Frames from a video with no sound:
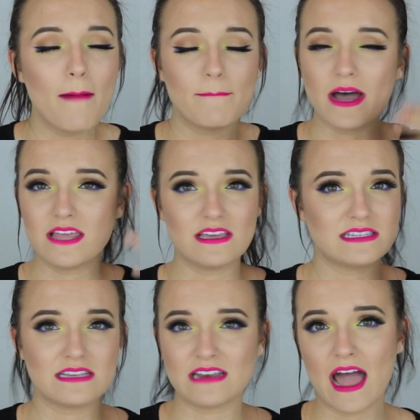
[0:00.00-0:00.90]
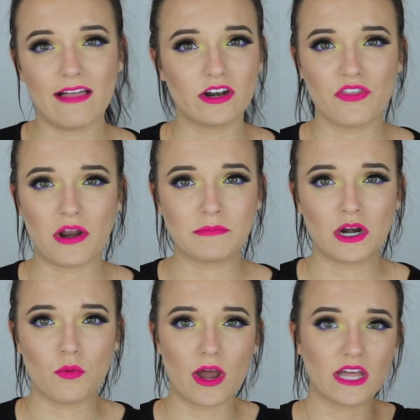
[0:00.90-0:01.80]
But this isn't a highlighter that I'm going
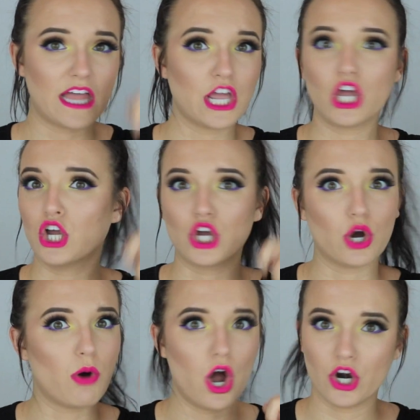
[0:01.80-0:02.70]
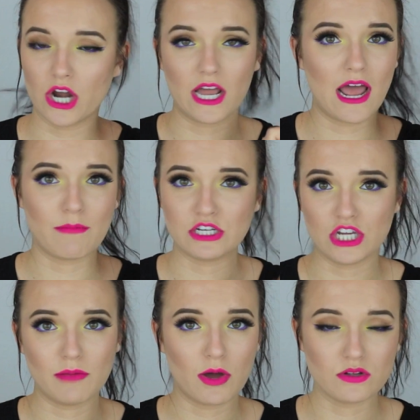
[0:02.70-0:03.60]
to want to like go hard on my
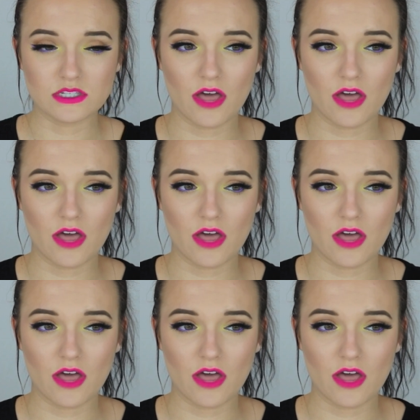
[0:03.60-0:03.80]
cheekbones.